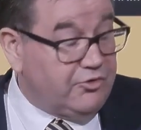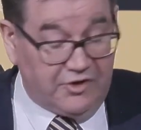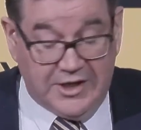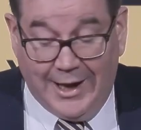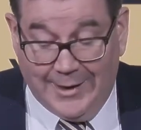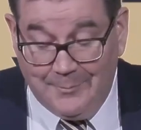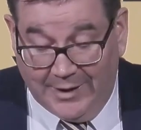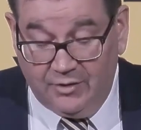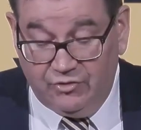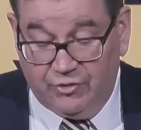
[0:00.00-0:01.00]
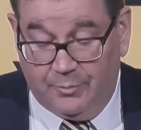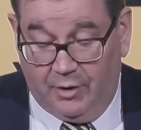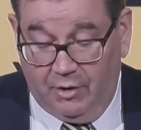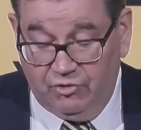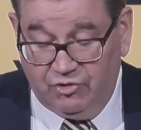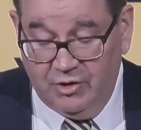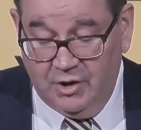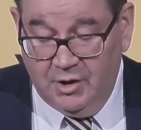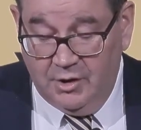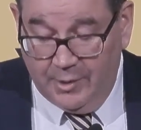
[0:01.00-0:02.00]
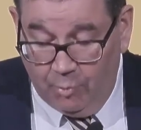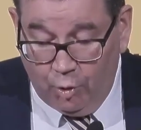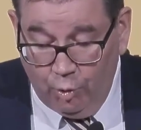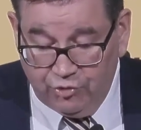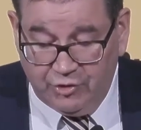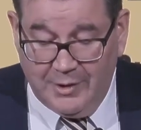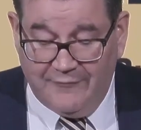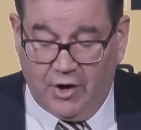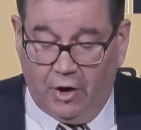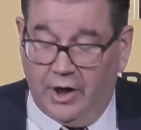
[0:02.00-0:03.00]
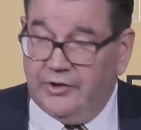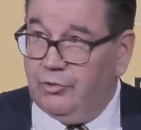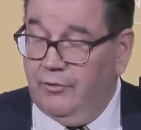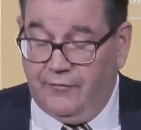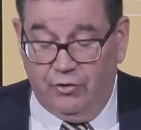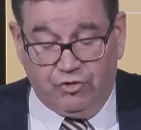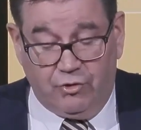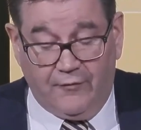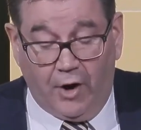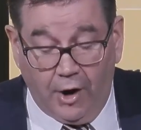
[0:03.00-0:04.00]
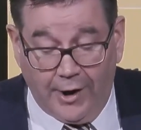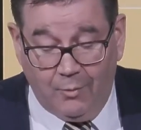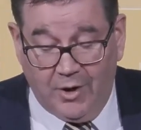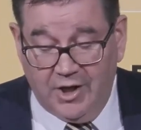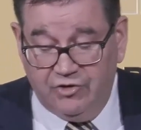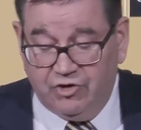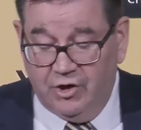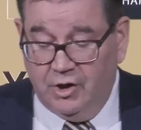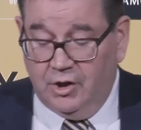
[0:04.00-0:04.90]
see a balanced approach that will also have an eye to a future of a high-wage,